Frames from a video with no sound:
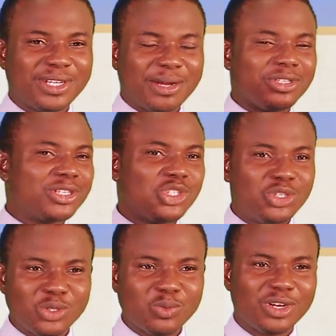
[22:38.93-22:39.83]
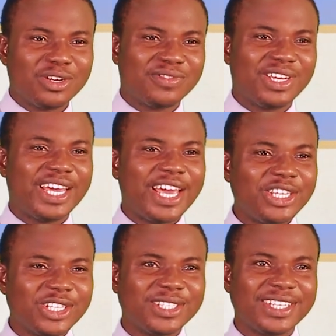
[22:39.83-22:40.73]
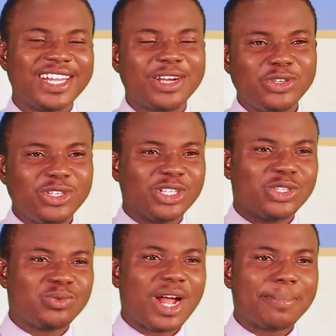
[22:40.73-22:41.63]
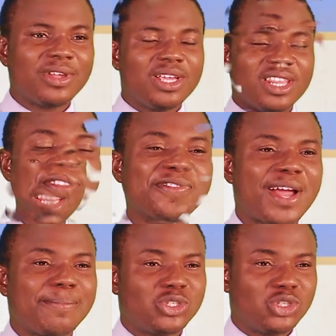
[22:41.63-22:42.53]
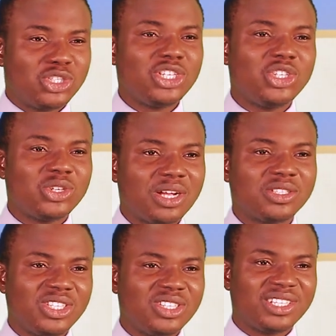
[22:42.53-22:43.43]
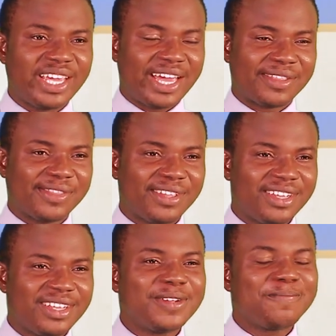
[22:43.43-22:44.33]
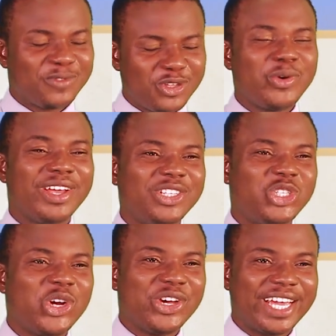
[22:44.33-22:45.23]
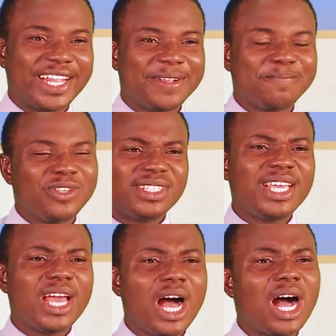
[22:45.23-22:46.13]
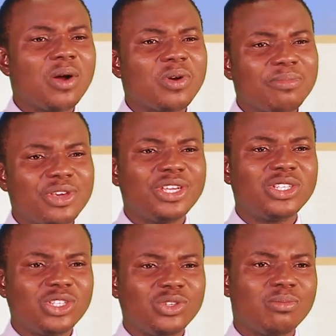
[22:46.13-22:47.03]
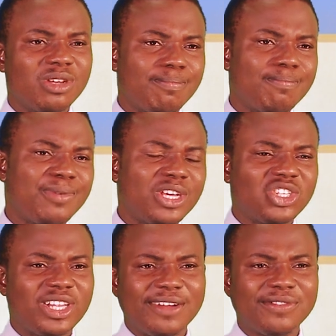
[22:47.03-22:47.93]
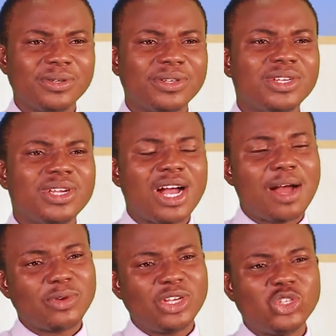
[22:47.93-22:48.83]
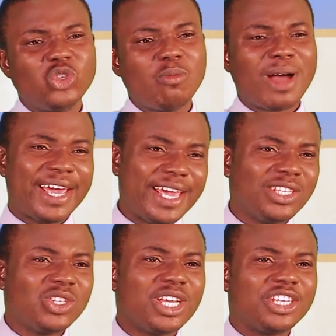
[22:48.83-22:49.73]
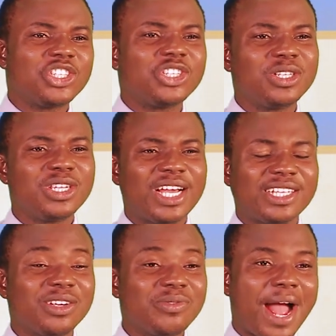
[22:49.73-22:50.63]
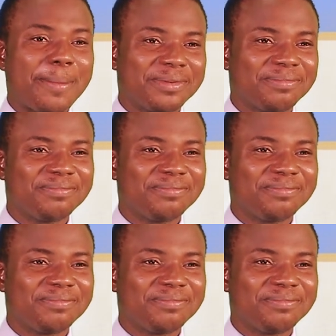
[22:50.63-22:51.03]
So I'll just choose one of the ages and I'll use it to rap. F rap is to teach you how to use the F. You will enjoy it See how I'm going to do my pitch level. I'm going to do my intonation as I rap.